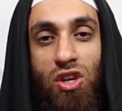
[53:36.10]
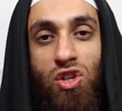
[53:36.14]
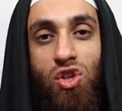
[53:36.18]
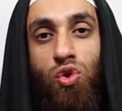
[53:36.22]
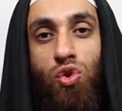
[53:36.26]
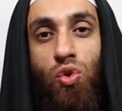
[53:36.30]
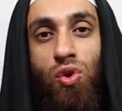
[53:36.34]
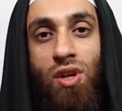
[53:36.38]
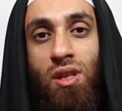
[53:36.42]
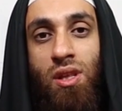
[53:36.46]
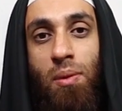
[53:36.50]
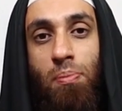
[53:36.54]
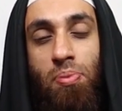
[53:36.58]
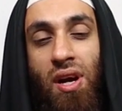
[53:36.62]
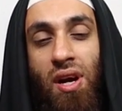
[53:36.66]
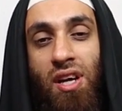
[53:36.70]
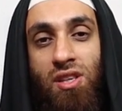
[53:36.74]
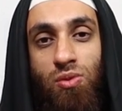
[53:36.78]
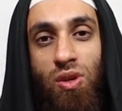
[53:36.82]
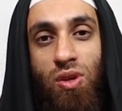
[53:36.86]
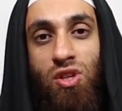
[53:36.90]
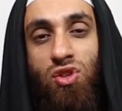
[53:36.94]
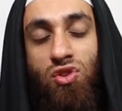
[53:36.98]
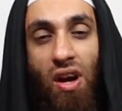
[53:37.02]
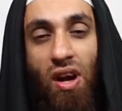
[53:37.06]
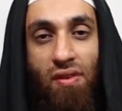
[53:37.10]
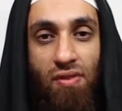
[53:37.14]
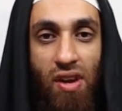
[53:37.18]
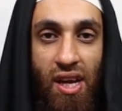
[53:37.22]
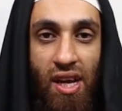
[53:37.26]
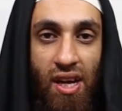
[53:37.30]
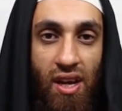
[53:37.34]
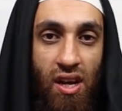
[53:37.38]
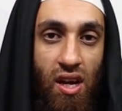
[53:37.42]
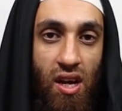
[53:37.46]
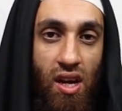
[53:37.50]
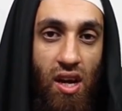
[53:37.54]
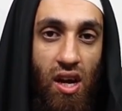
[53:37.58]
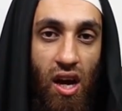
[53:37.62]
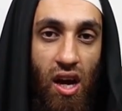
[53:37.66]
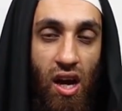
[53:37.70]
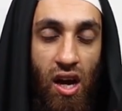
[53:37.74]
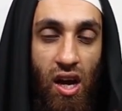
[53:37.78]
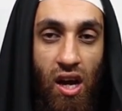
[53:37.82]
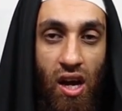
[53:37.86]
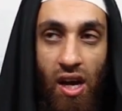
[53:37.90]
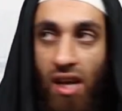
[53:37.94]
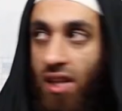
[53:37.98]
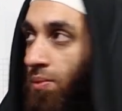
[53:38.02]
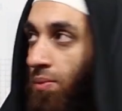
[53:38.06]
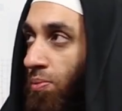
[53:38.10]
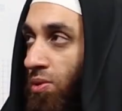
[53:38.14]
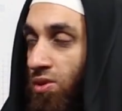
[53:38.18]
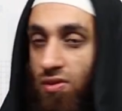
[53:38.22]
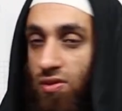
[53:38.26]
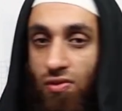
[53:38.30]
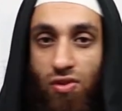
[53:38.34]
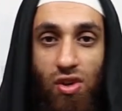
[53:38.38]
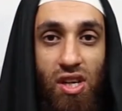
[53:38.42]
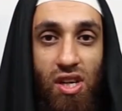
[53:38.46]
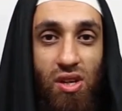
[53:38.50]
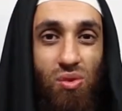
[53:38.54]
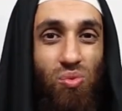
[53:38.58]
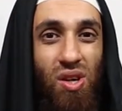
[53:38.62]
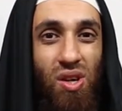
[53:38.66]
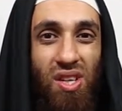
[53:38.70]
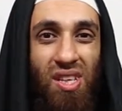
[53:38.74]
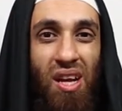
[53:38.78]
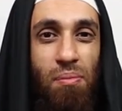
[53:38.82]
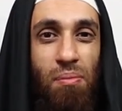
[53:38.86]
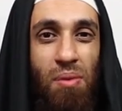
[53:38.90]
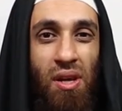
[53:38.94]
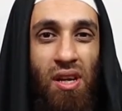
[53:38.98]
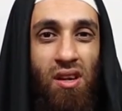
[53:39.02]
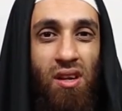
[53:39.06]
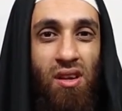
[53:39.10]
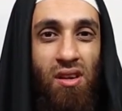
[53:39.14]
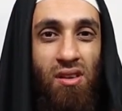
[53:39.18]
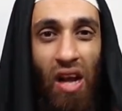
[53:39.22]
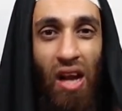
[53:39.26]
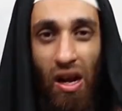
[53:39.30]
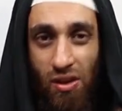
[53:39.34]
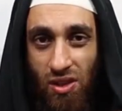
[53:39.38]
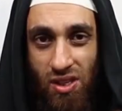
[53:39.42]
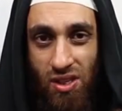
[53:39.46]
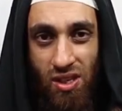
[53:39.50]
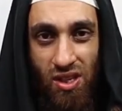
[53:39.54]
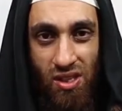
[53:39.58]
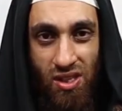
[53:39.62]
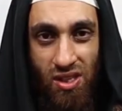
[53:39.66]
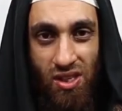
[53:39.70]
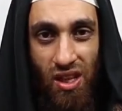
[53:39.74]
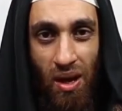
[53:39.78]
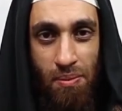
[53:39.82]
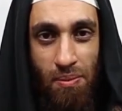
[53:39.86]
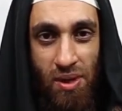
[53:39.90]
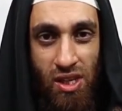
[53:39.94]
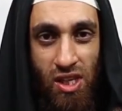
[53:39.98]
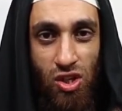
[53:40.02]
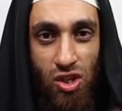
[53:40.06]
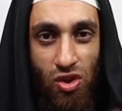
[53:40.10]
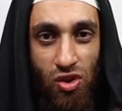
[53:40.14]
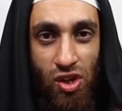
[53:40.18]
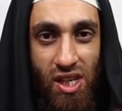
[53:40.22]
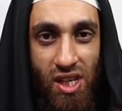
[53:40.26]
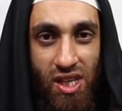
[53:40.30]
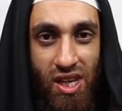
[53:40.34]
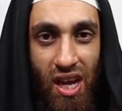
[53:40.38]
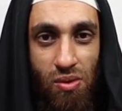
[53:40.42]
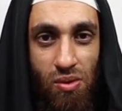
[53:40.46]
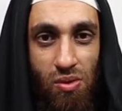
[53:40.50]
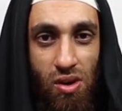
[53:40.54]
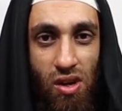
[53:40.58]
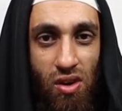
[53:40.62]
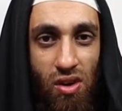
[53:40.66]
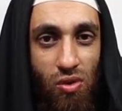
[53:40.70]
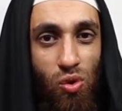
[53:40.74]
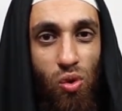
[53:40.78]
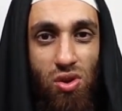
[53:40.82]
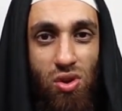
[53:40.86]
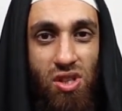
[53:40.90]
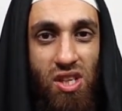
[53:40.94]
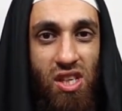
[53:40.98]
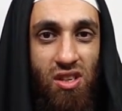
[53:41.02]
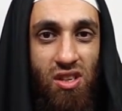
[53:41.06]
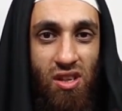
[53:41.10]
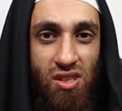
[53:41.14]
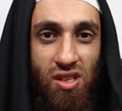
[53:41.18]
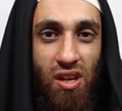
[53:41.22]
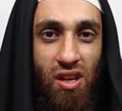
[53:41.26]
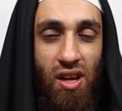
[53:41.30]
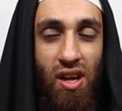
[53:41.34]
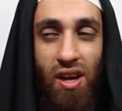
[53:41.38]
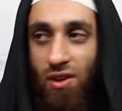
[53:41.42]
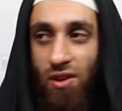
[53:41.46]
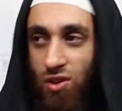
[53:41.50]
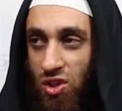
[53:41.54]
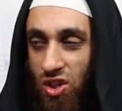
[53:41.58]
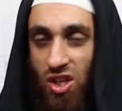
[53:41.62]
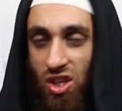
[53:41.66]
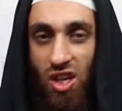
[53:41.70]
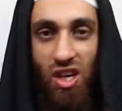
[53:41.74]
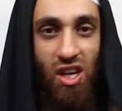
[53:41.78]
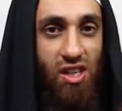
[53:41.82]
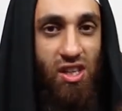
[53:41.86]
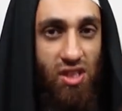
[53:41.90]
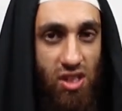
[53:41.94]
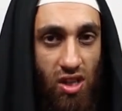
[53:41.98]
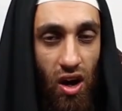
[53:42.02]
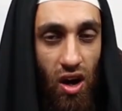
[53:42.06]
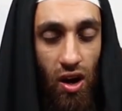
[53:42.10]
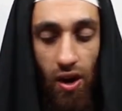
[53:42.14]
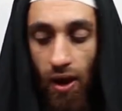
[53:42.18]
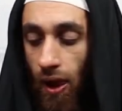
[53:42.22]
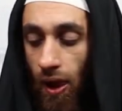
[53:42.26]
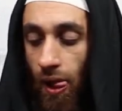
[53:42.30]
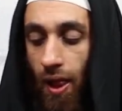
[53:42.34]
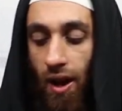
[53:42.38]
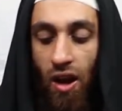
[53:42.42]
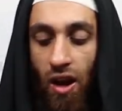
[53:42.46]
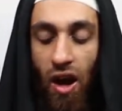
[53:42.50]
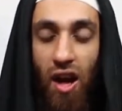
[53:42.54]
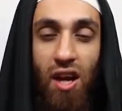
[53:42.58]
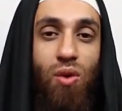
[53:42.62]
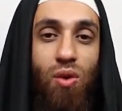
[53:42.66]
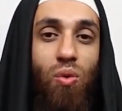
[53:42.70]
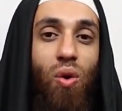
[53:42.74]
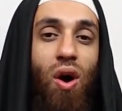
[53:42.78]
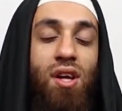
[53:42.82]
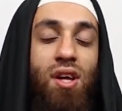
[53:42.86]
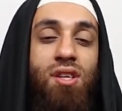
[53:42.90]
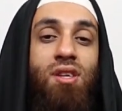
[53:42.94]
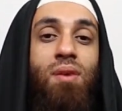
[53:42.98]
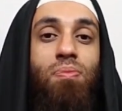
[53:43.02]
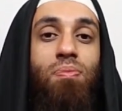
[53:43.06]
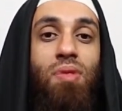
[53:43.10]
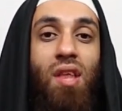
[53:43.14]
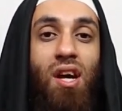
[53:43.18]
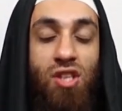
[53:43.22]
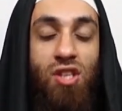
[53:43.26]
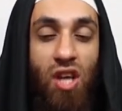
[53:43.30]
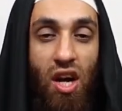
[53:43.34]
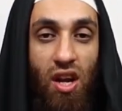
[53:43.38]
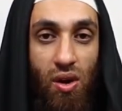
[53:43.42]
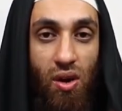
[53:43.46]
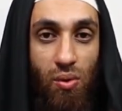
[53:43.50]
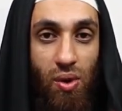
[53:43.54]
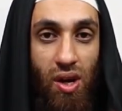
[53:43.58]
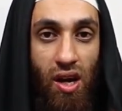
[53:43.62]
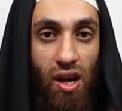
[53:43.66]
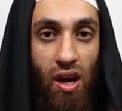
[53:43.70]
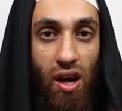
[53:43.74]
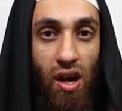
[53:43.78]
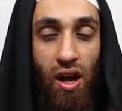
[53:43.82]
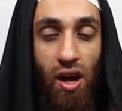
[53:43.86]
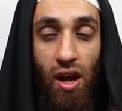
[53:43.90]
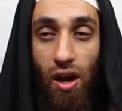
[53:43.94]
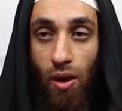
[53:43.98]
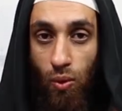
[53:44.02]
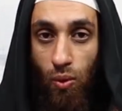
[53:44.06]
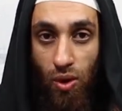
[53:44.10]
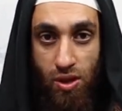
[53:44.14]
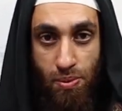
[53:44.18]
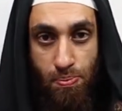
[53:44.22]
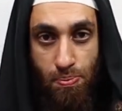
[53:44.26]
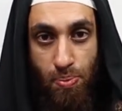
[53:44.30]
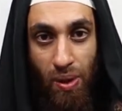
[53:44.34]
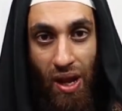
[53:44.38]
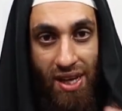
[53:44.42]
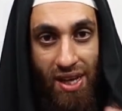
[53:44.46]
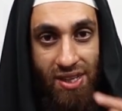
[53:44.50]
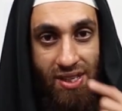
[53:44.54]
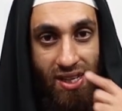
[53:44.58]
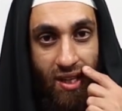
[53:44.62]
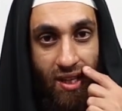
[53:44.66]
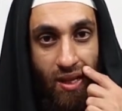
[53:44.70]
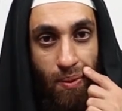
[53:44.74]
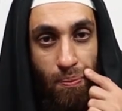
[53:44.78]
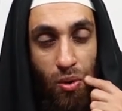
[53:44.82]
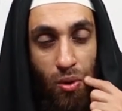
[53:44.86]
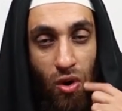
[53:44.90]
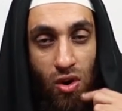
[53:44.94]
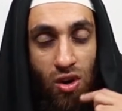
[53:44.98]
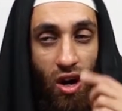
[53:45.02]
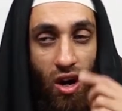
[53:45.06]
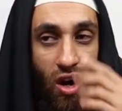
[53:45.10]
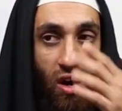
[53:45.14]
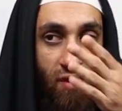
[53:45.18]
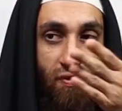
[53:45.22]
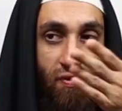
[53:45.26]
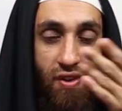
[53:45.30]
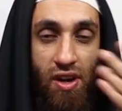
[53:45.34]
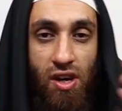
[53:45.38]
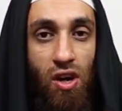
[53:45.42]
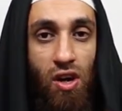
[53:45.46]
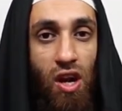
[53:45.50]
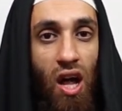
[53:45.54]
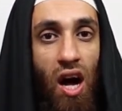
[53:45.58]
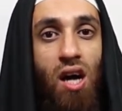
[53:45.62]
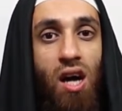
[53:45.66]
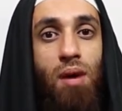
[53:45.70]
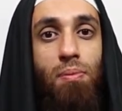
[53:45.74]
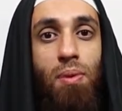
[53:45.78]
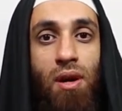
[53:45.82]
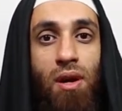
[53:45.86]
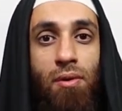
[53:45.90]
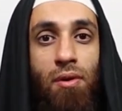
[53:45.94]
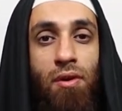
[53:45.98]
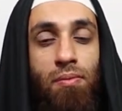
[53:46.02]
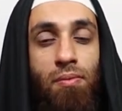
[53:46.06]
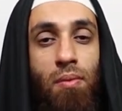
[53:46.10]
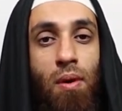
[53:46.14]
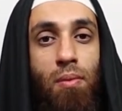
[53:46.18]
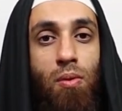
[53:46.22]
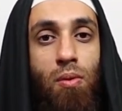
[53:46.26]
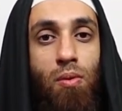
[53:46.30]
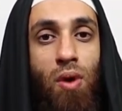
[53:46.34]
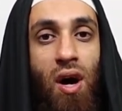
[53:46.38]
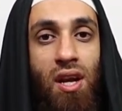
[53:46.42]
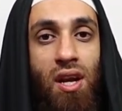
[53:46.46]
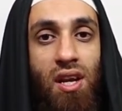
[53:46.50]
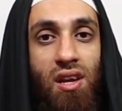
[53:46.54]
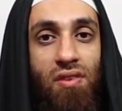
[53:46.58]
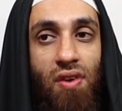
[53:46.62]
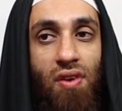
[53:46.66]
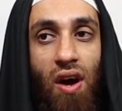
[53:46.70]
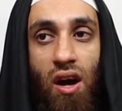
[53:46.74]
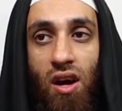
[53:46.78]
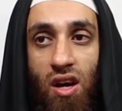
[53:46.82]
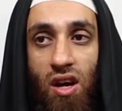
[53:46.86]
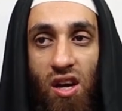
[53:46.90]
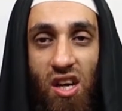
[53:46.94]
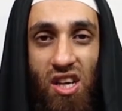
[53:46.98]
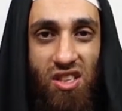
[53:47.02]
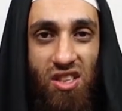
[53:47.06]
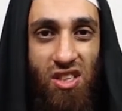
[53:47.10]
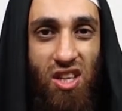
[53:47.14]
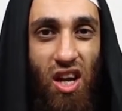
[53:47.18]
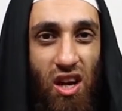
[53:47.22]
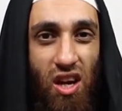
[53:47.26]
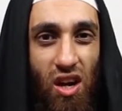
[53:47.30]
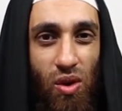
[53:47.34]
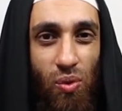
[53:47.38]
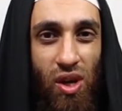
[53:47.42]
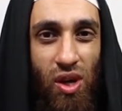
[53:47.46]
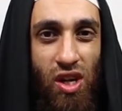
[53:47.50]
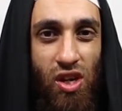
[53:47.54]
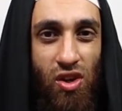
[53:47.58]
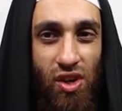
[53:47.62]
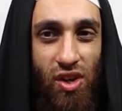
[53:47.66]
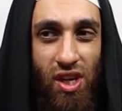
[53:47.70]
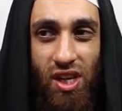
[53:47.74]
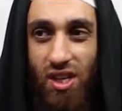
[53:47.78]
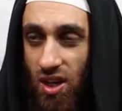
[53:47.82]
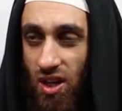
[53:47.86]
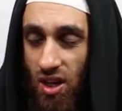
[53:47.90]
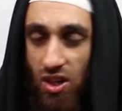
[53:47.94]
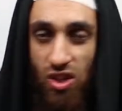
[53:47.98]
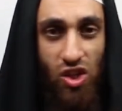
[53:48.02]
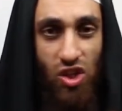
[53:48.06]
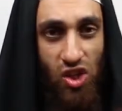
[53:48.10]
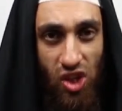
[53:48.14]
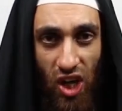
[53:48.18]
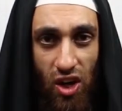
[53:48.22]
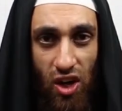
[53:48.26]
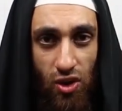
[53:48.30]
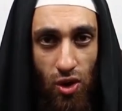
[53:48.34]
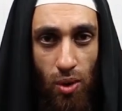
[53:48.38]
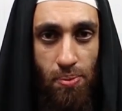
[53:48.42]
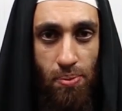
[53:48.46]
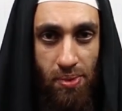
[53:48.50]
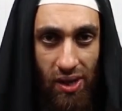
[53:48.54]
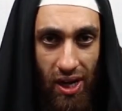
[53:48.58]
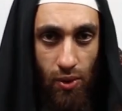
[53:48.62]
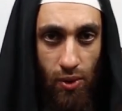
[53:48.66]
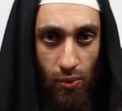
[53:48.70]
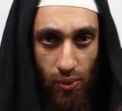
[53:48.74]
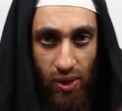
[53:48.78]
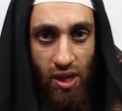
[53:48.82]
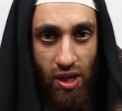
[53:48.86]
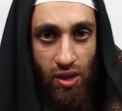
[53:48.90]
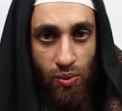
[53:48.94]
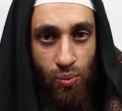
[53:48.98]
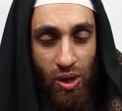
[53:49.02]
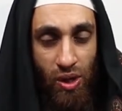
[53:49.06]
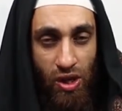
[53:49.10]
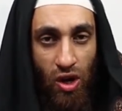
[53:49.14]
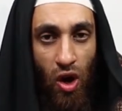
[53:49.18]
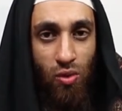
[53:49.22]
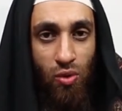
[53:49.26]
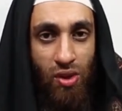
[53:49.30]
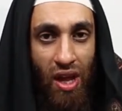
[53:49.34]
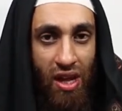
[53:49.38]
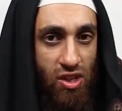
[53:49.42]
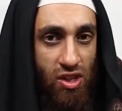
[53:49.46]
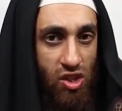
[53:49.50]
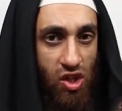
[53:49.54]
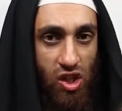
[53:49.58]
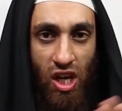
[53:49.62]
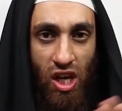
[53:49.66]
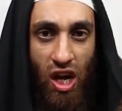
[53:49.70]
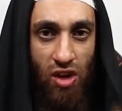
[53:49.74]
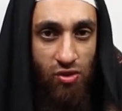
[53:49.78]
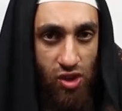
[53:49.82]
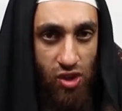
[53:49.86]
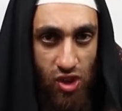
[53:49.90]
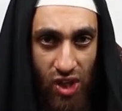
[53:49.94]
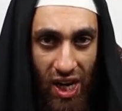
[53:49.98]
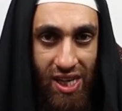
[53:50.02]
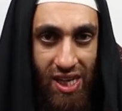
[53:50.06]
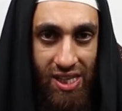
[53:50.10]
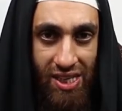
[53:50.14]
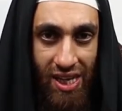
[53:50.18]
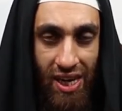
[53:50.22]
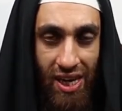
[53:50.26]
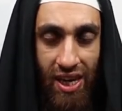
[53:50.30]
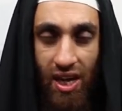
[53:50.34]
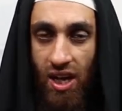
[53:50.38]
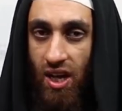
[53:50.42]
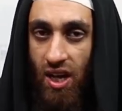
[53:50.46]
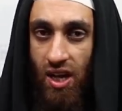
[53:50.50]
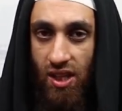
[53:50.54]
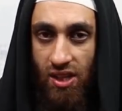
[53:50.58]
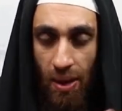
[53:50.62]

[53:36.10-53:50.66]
shortening the prayers when traveling in the books of creed. What does that mean? Now, does that mean it's creed now? Of course it doesn't. It's just a khisal. Likewise, Taraweeh was placed in the book of Fiqh al-Akbar of Imam Abu Hanifa. Is Taraweeh creed? The Shia don't pray. We know that. The Shia reject it.